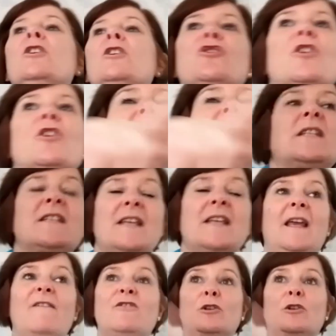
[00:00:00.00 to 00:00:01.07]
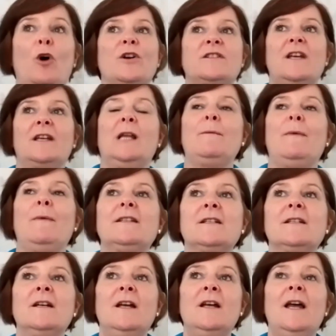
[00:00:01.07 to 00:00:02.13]
just to see if she lost any weight.
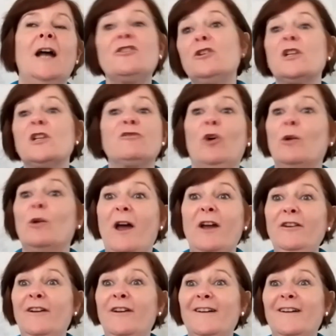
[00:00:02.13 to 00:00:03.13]
And she lost 4 pounds,